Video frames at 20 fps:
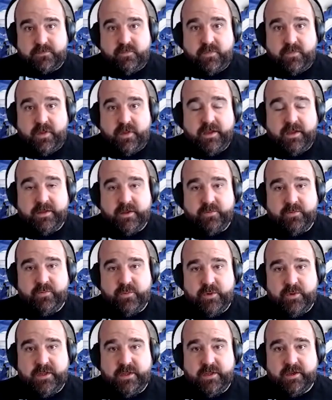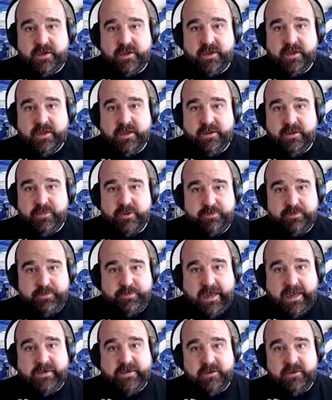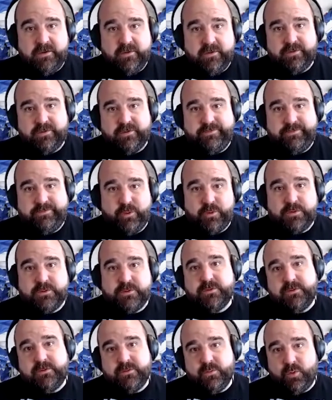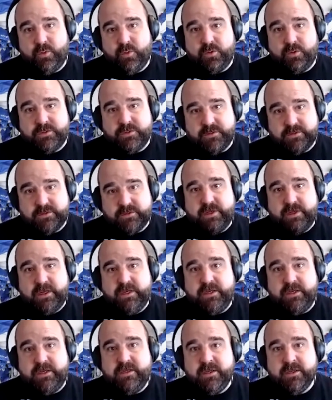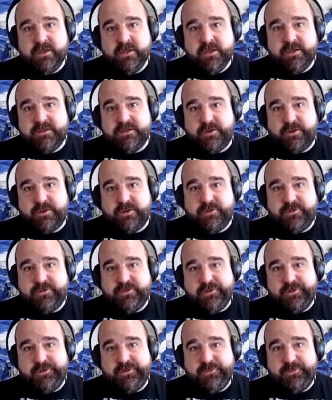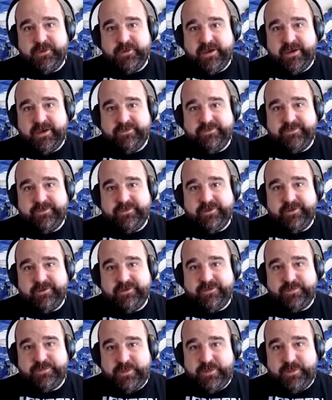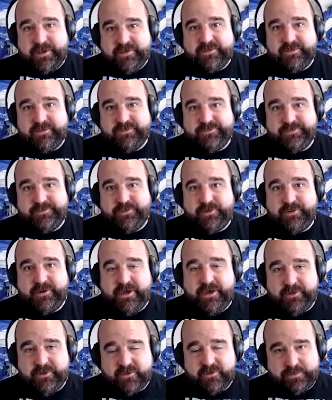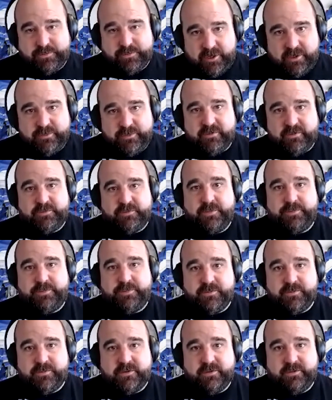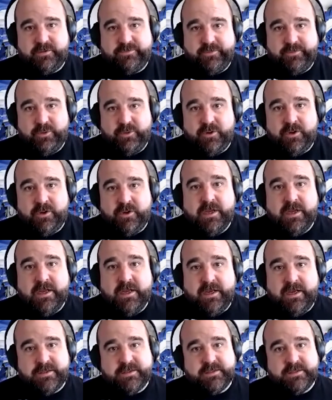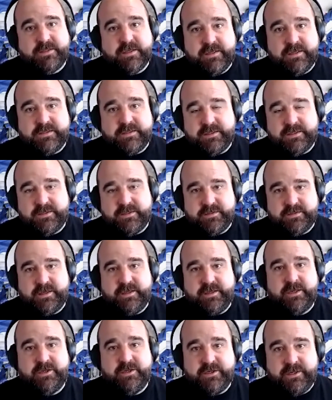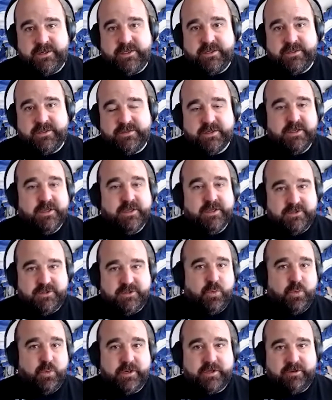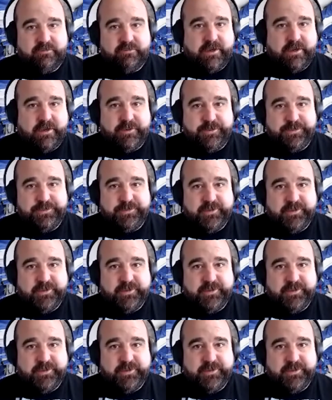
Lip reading: And then we put padding on the floors, walls, and ceiling so that we have space for our experiments to be bolted to the floor and the scientists and engineers to work around them.